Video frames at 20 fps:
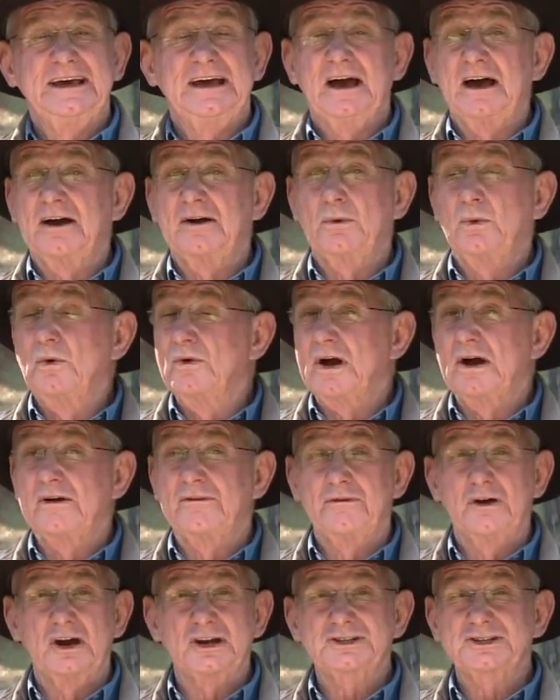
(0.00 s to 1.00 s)
a, a
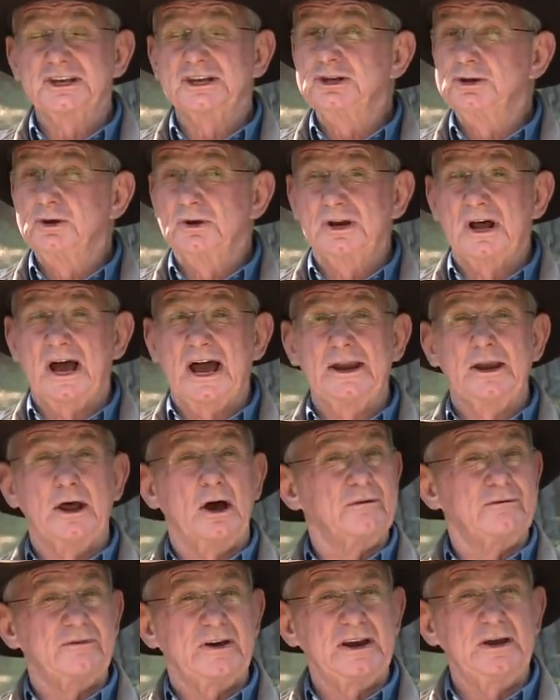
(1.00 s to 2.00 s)
verse that you and I
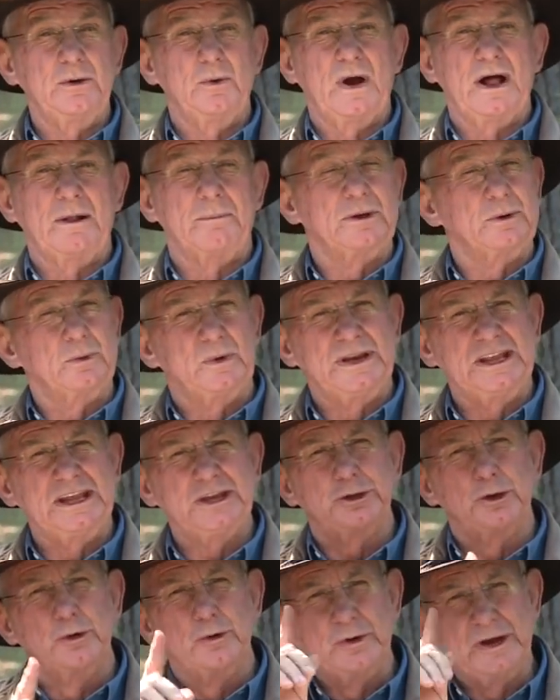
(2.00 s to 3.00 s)
know very well, but we
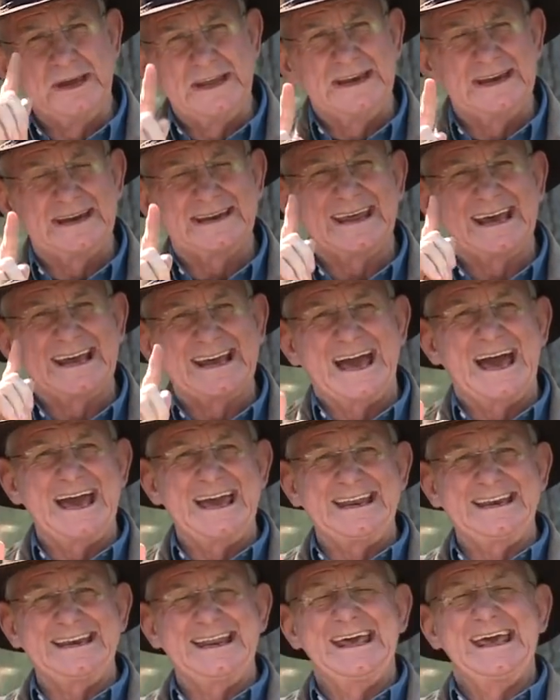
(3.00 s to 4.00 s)
need to read it
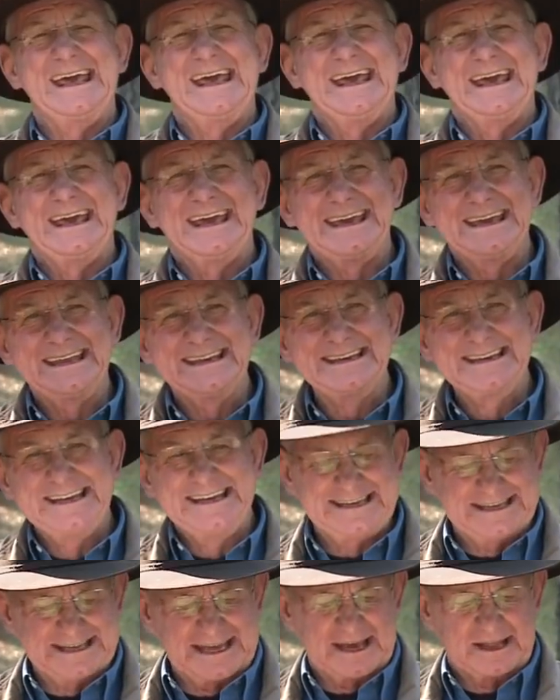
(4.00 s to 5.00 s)
again in
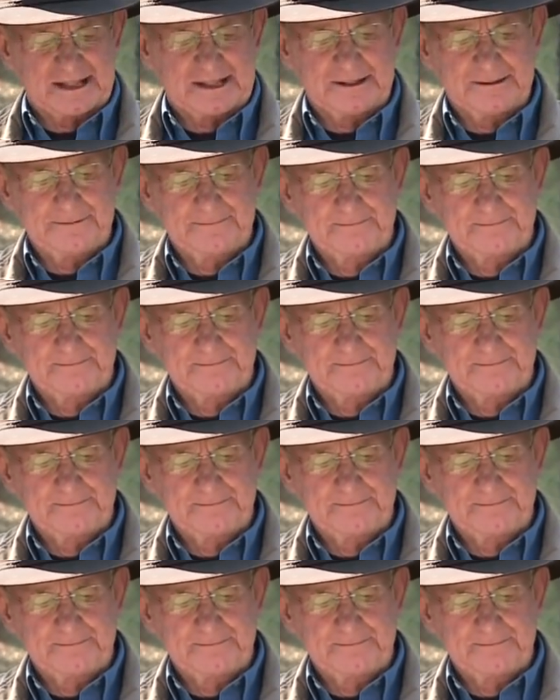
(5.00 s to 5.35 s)
detail.